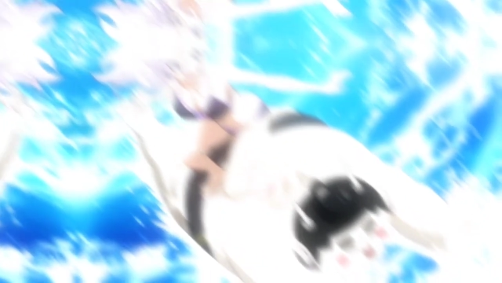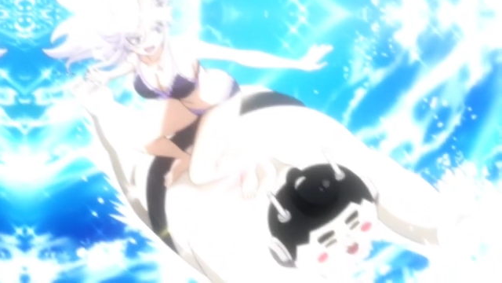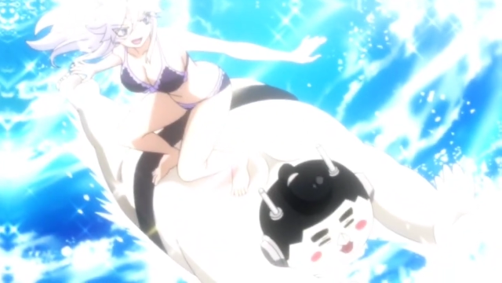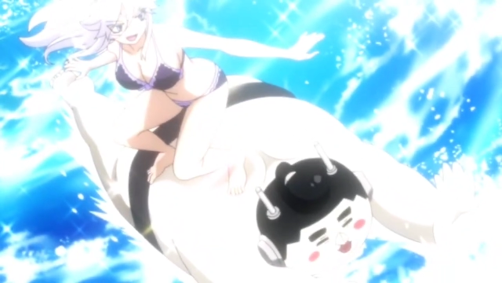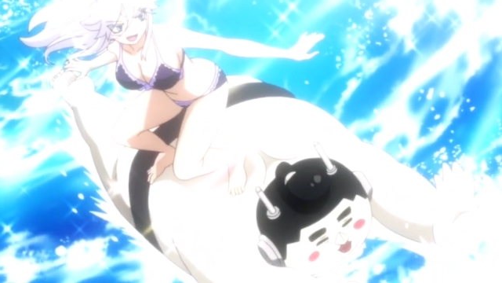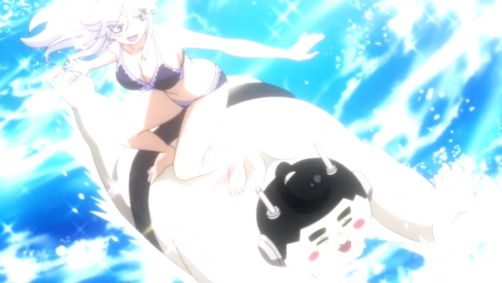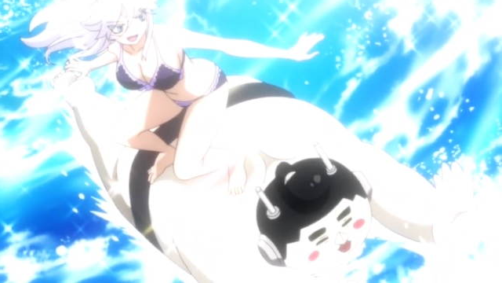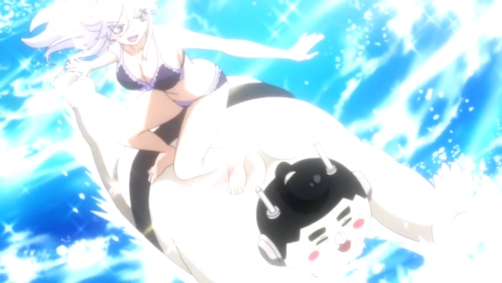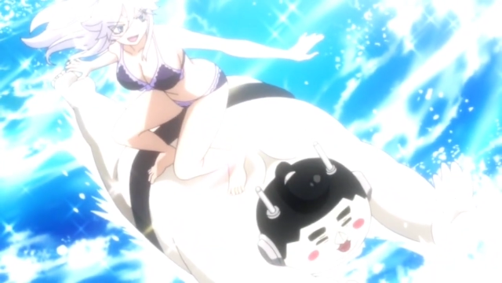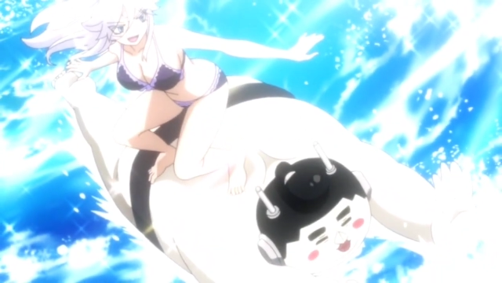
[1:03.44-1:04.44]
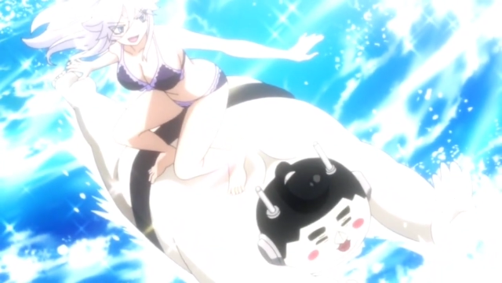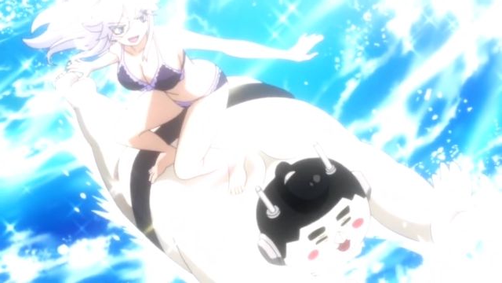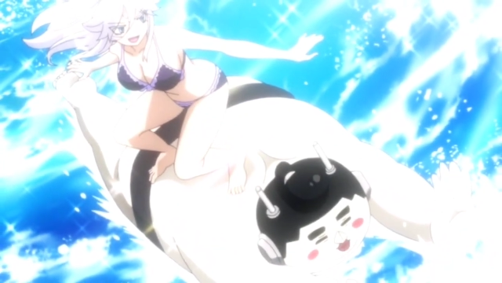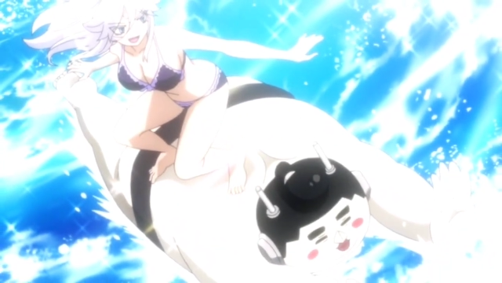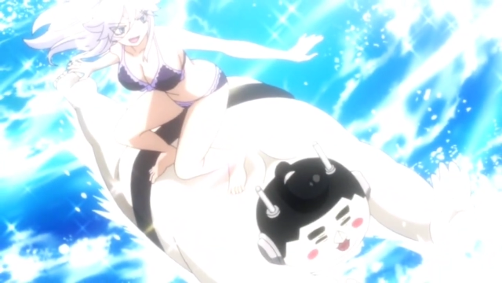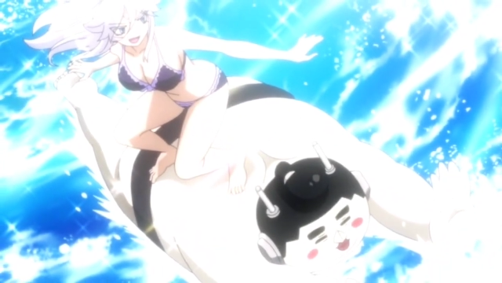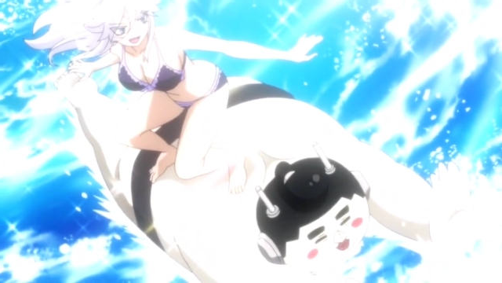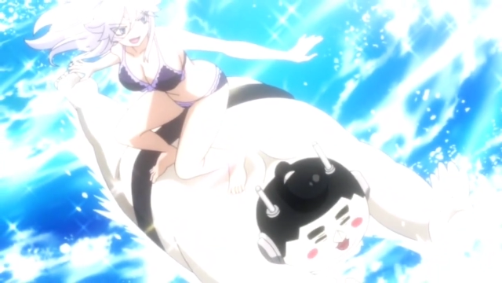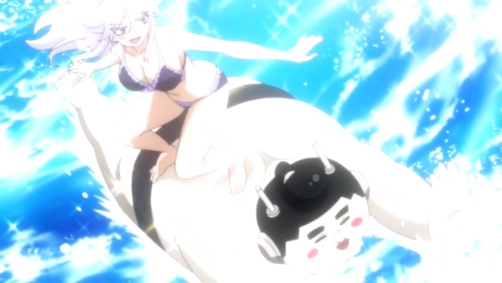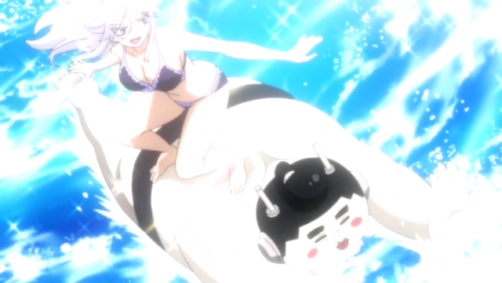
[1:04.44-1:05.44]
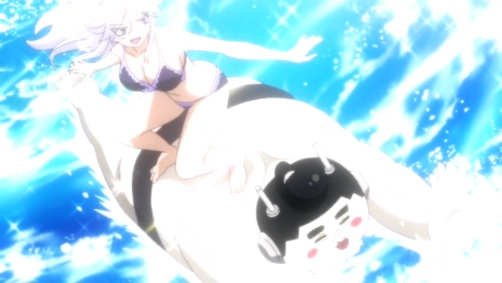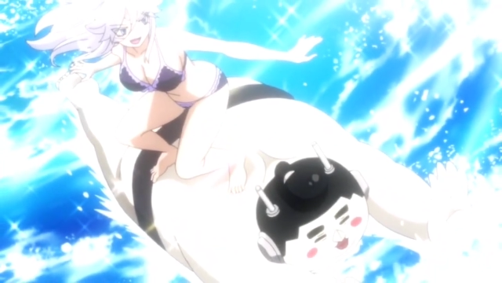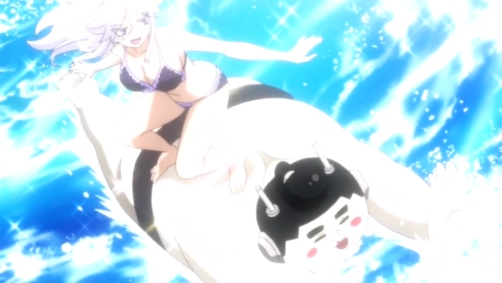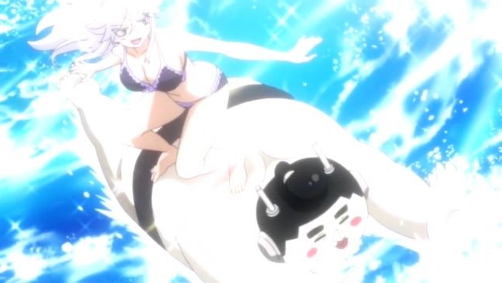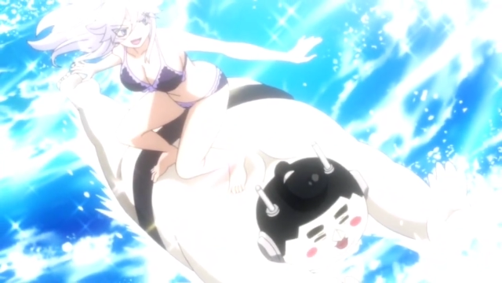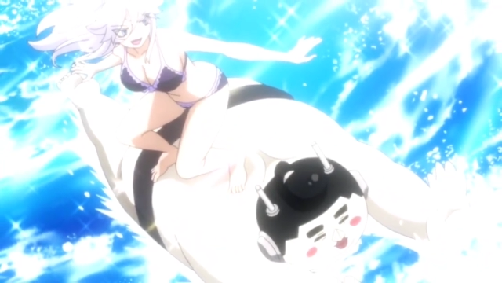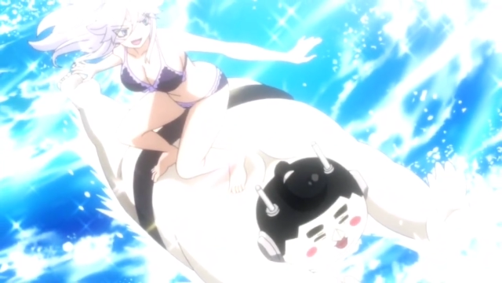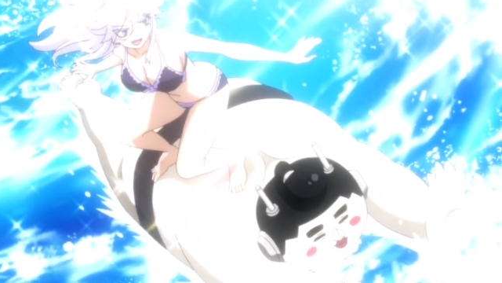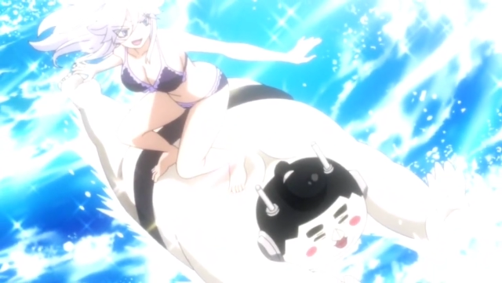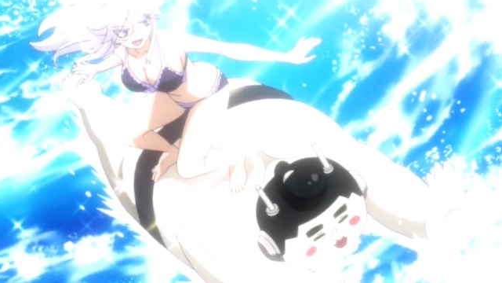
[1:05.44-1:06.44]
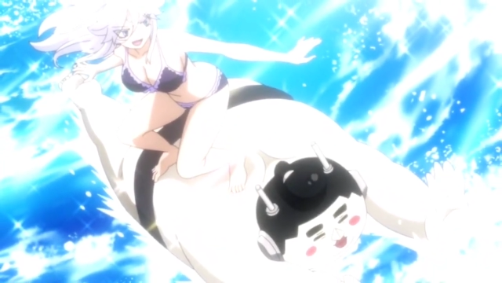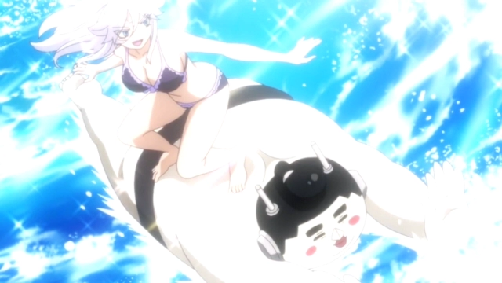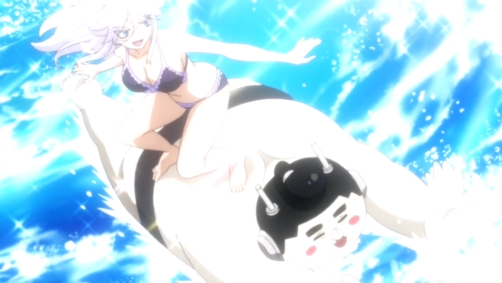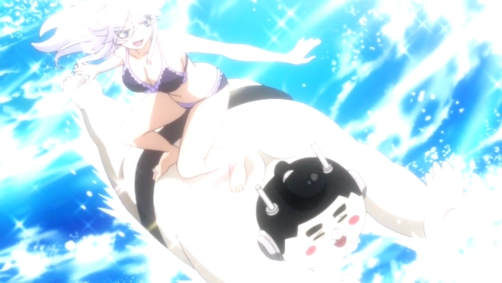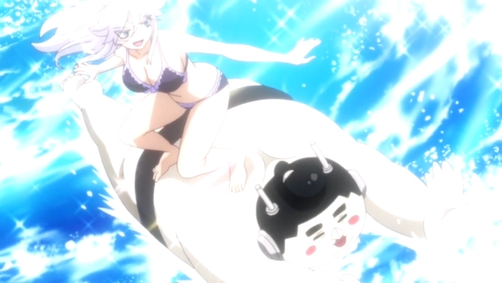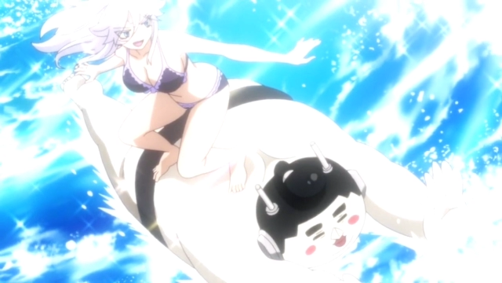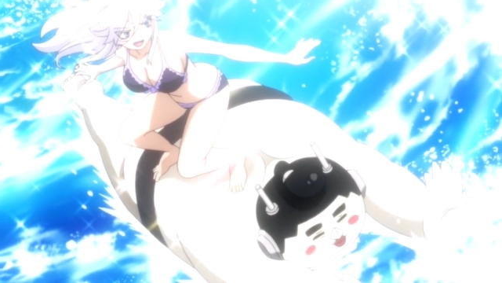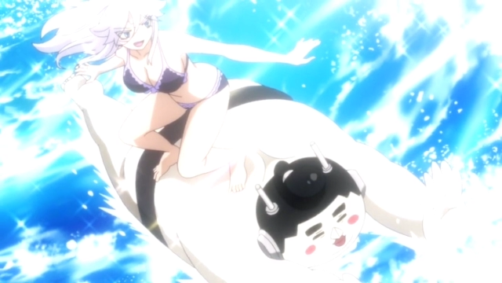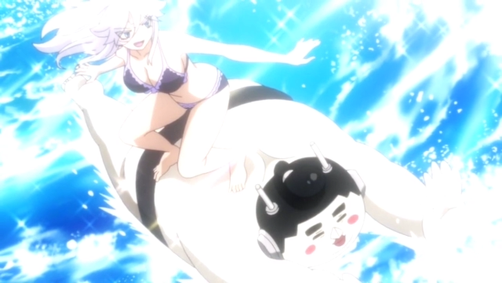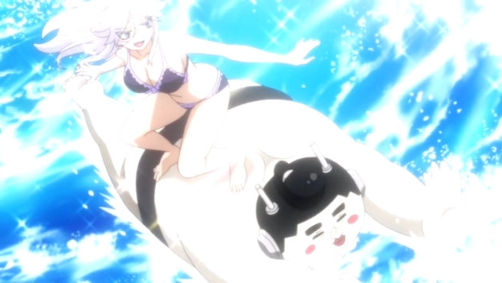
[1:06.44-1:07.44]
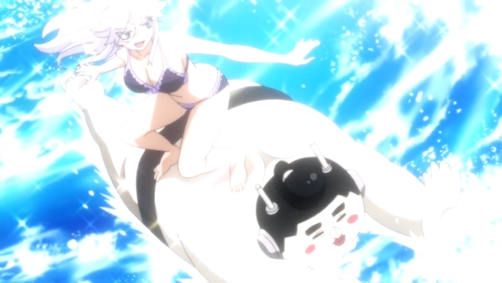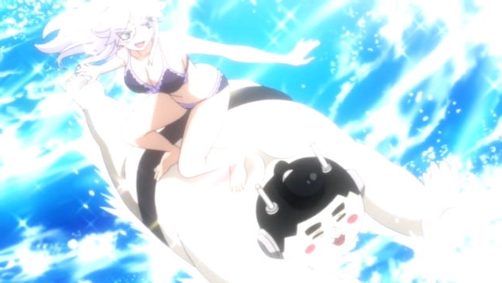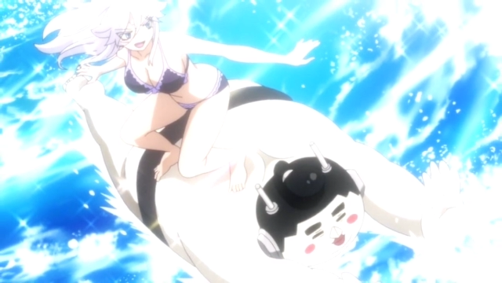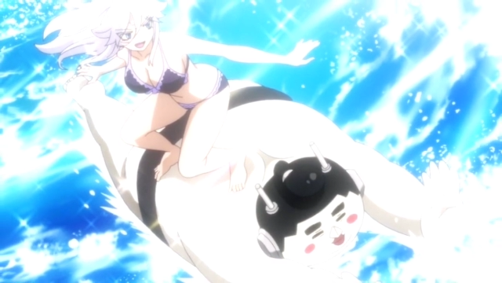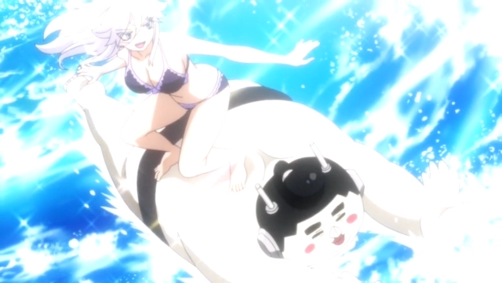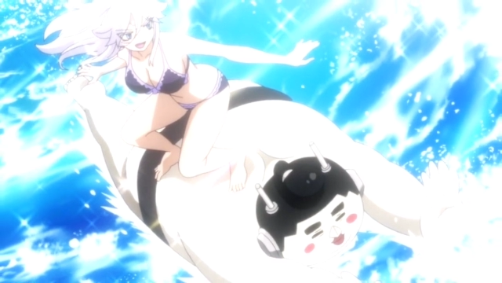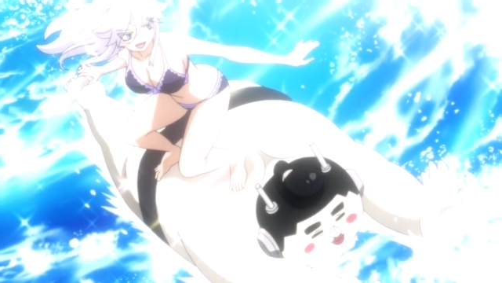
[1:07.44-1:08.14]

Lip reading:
Nobody's mouth can be seen.